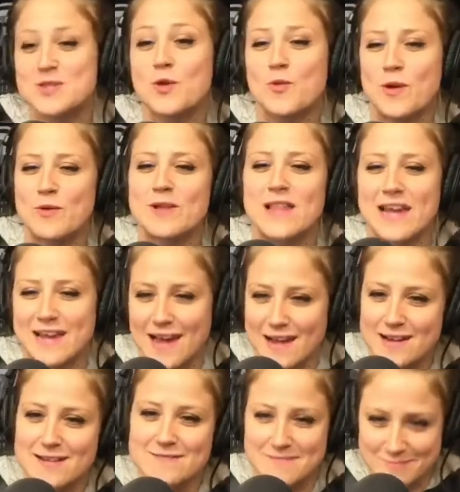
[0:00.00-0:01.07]
so we were like
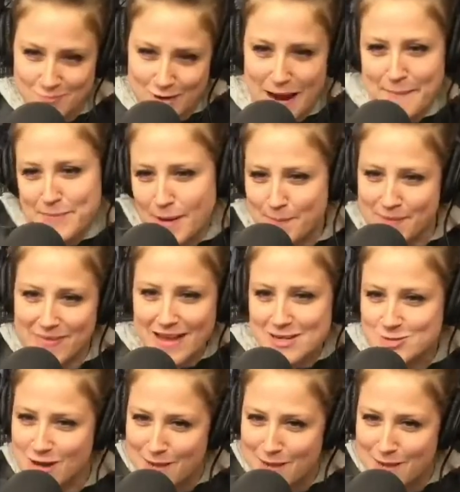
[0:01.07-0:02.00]
kind of wrapped up in that